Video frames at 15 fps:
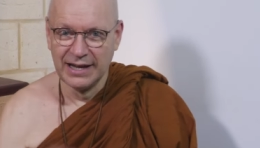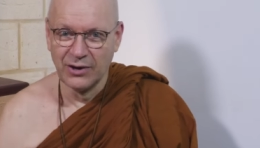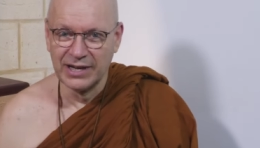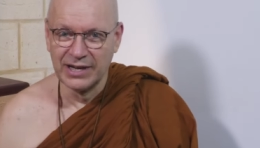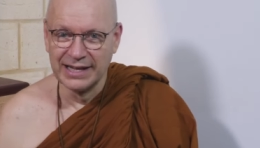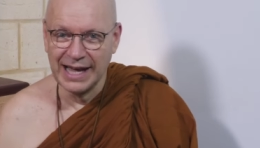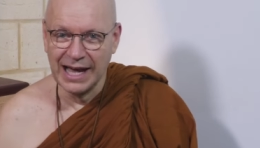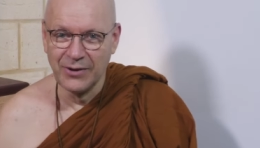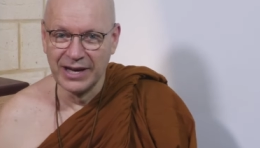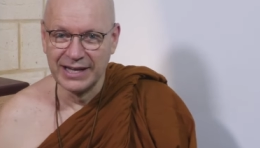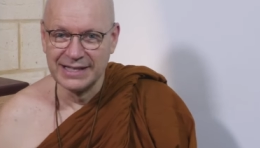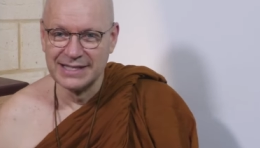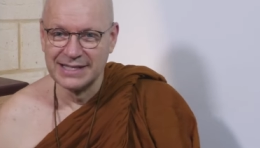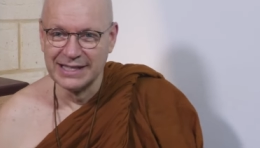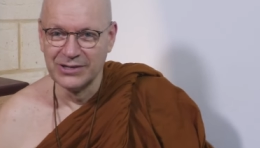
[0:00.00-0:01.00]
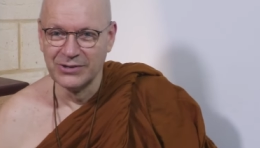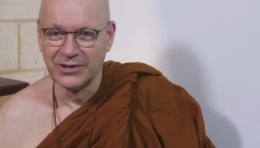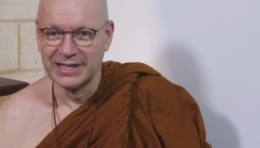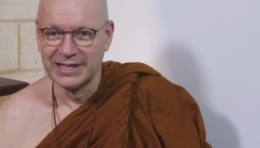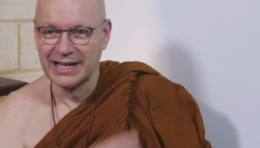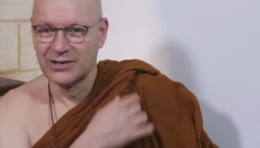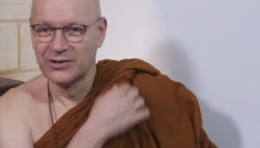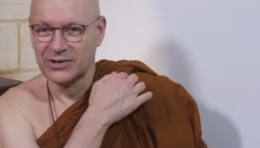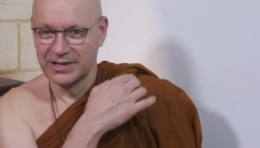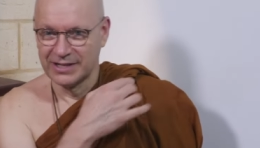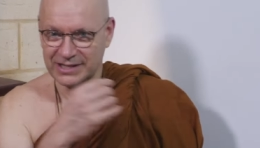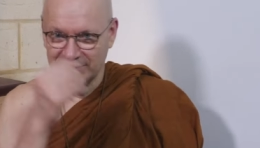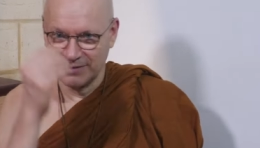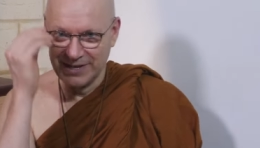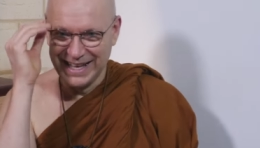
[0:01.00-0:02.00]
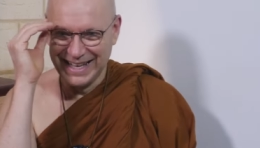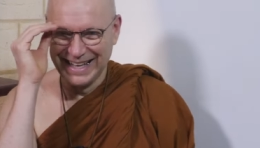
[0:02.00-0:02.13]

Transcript: Okay, now I can see. Okay, good. So,